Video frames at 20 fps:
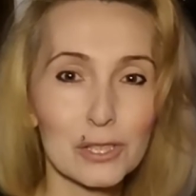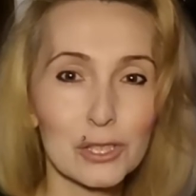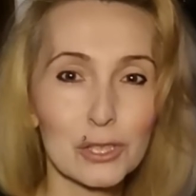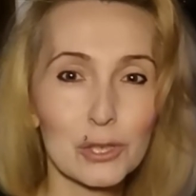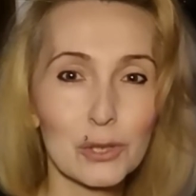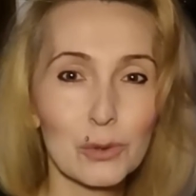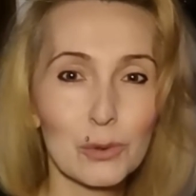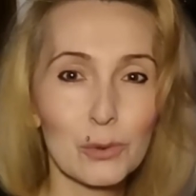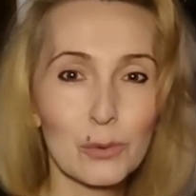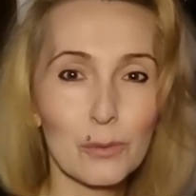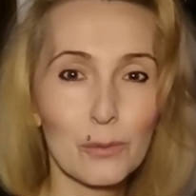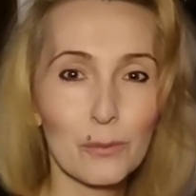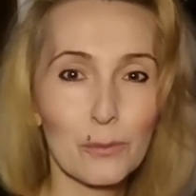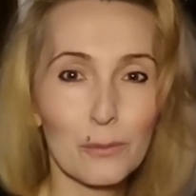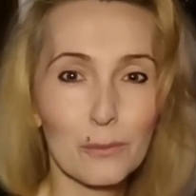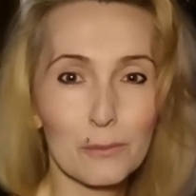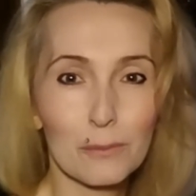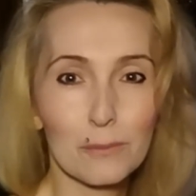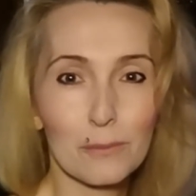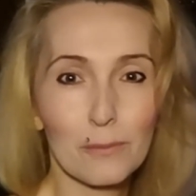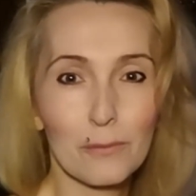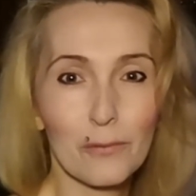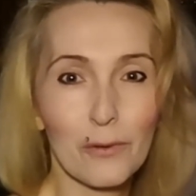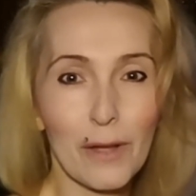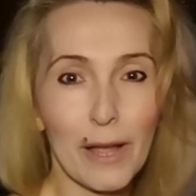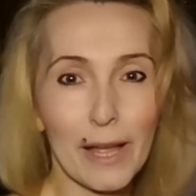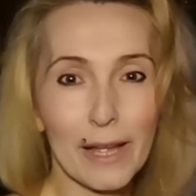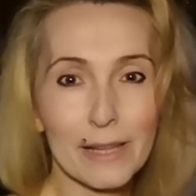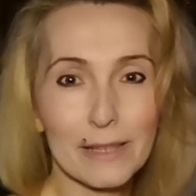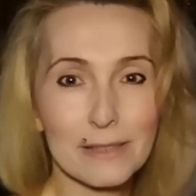to
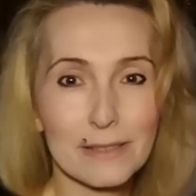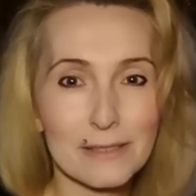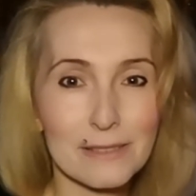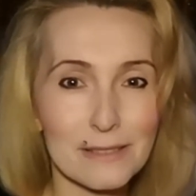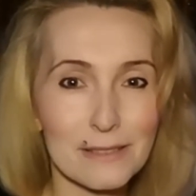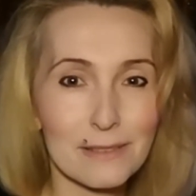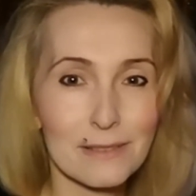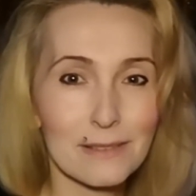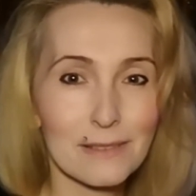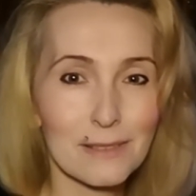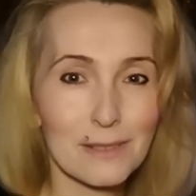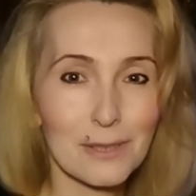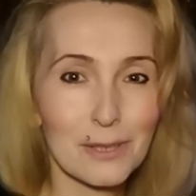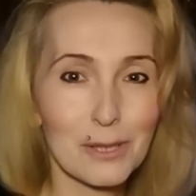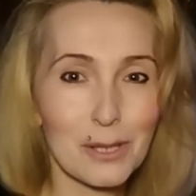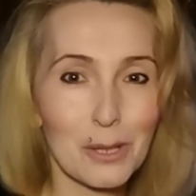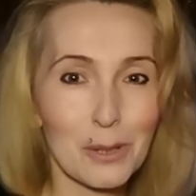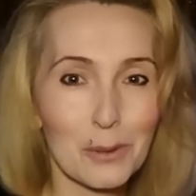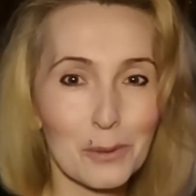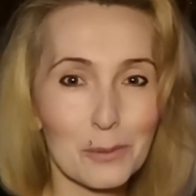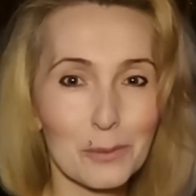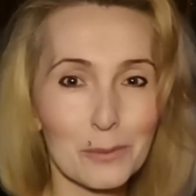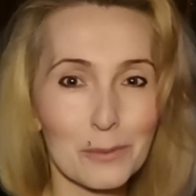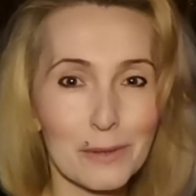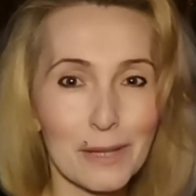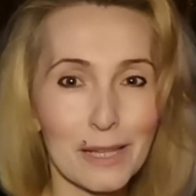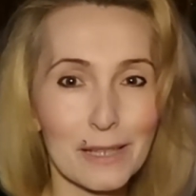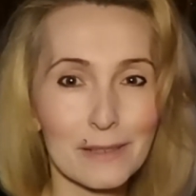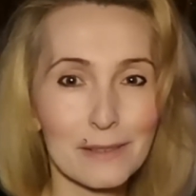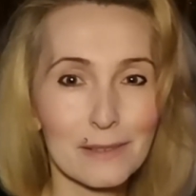fans, you know,
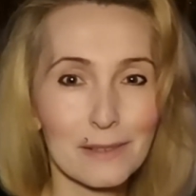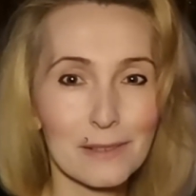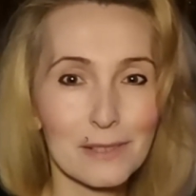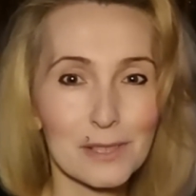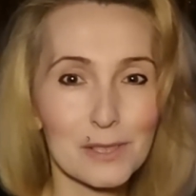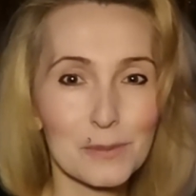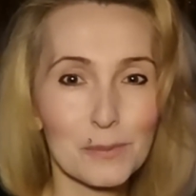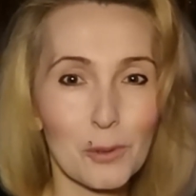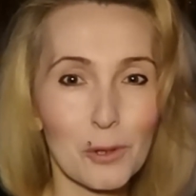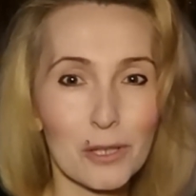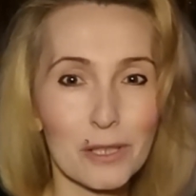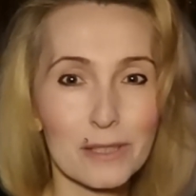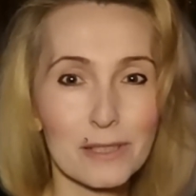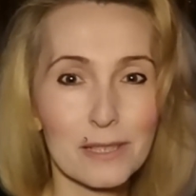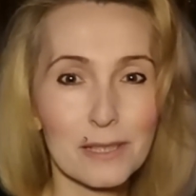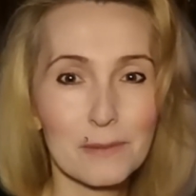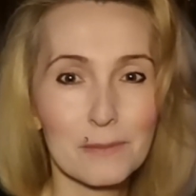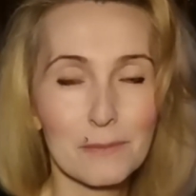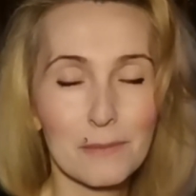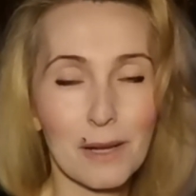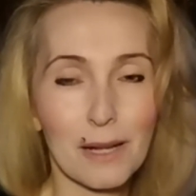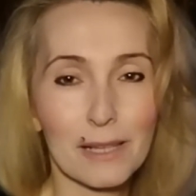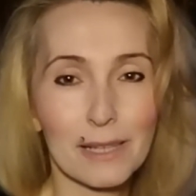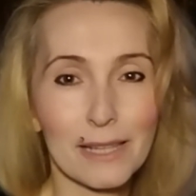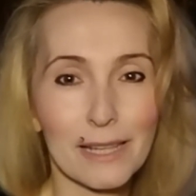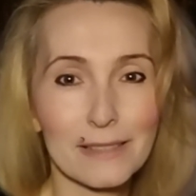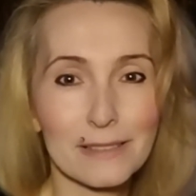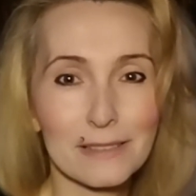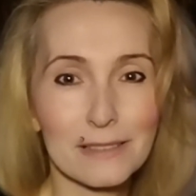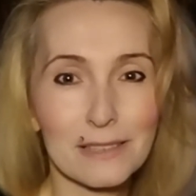that spotted him, I
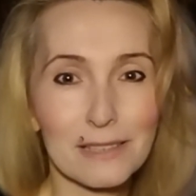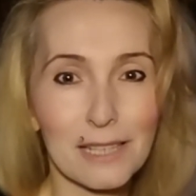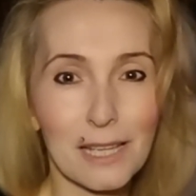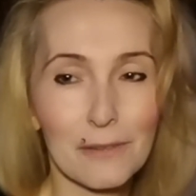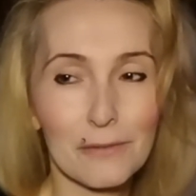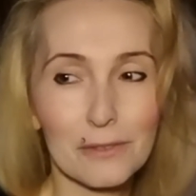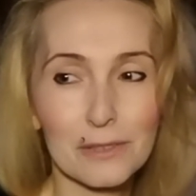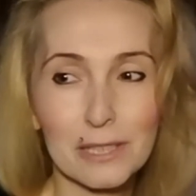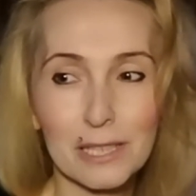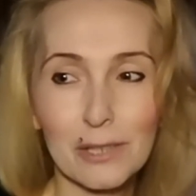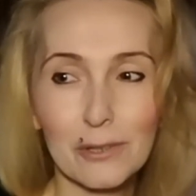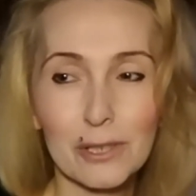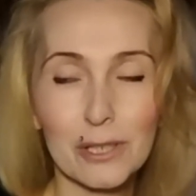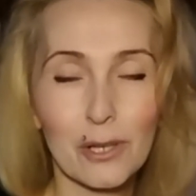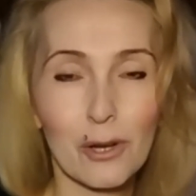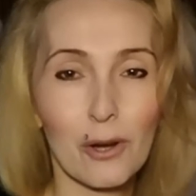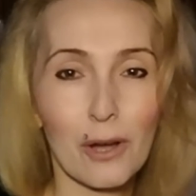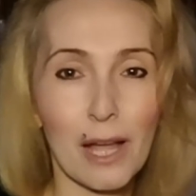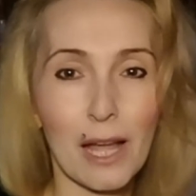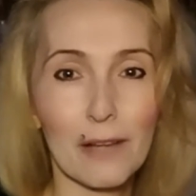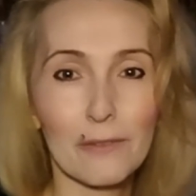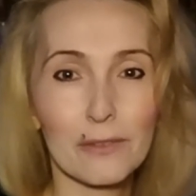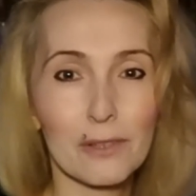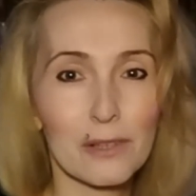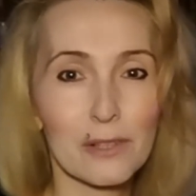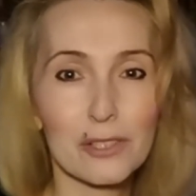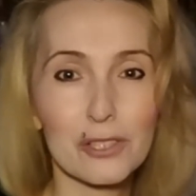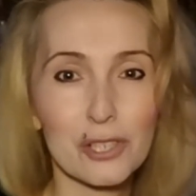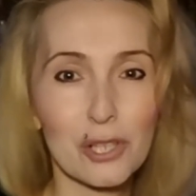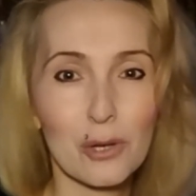guess in the cafeteria or
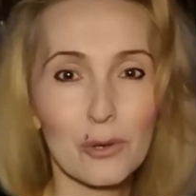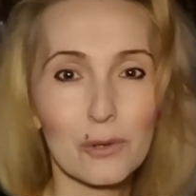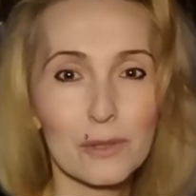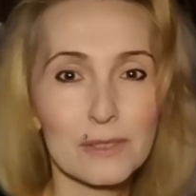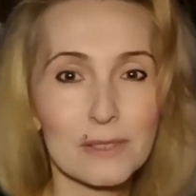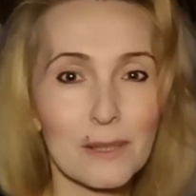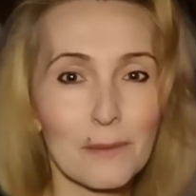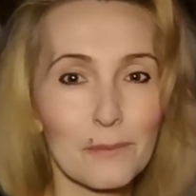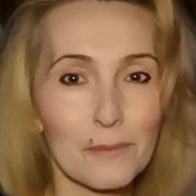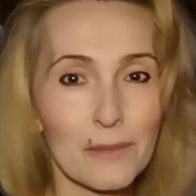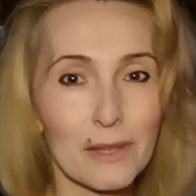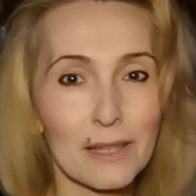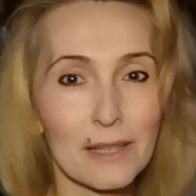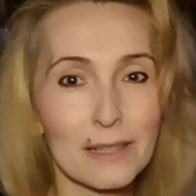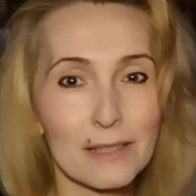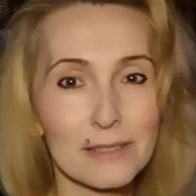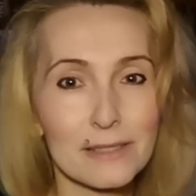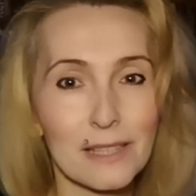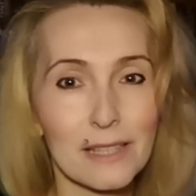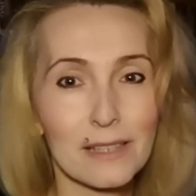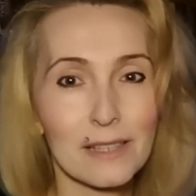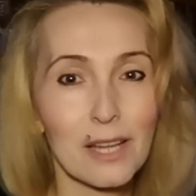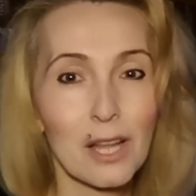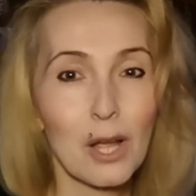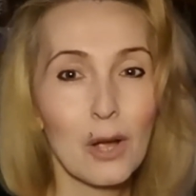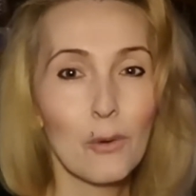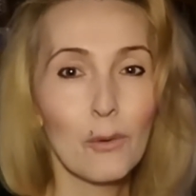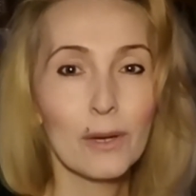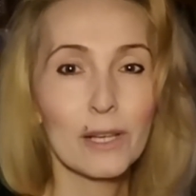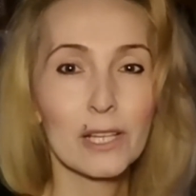after the show or something, he said,
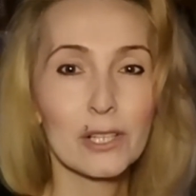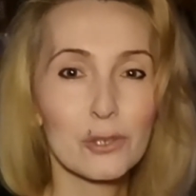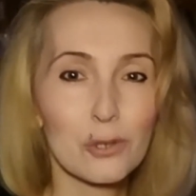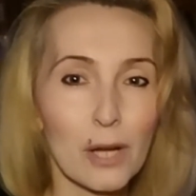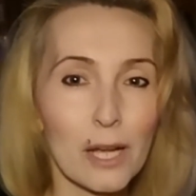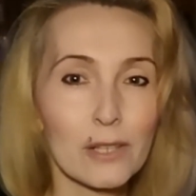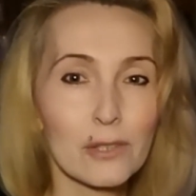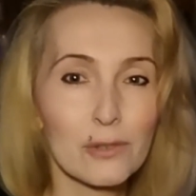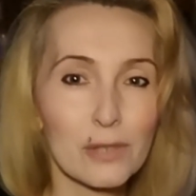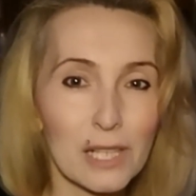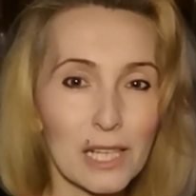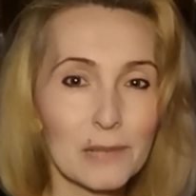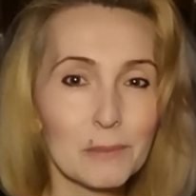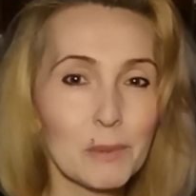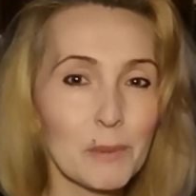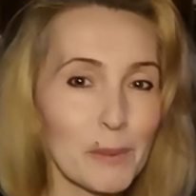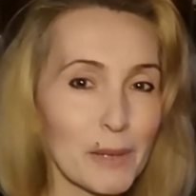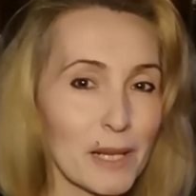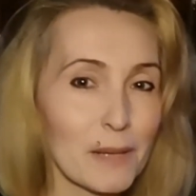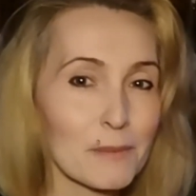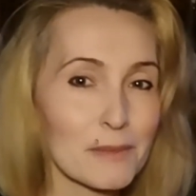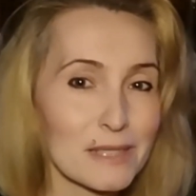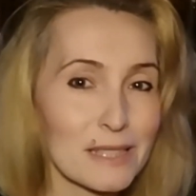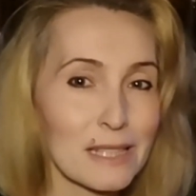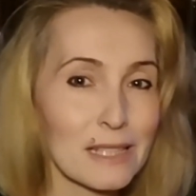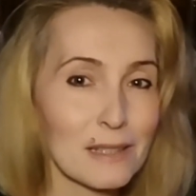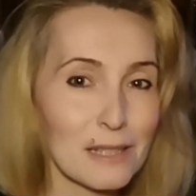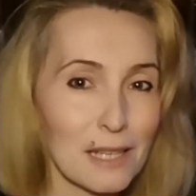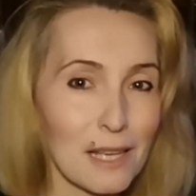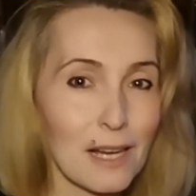well, they tried to kill me, but I'm
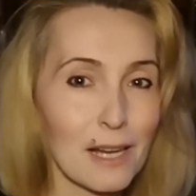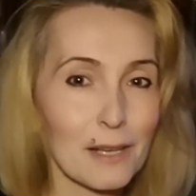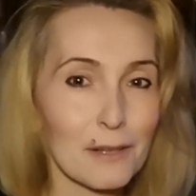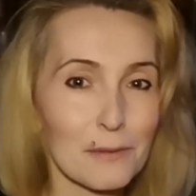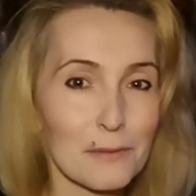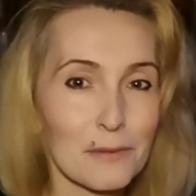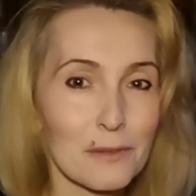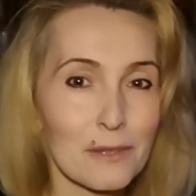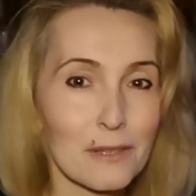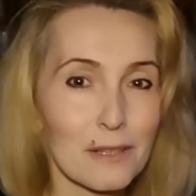still alive.